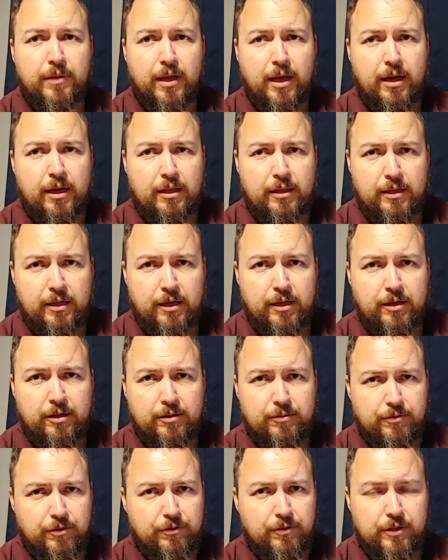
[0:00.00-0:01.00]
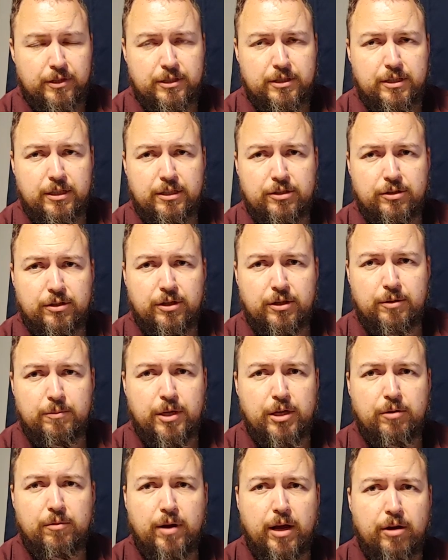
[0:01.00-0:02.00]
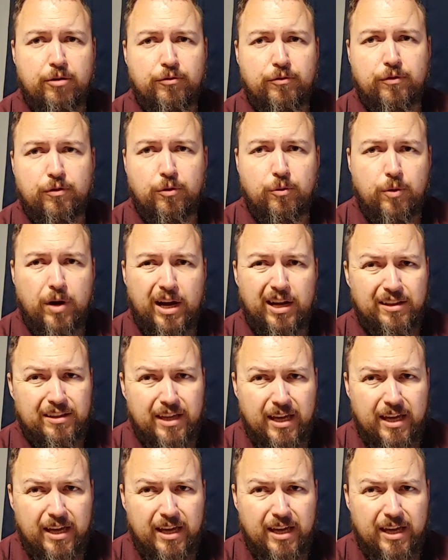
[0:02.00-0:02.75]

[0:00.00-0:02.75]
And they, the Philistines are going to be around for a while.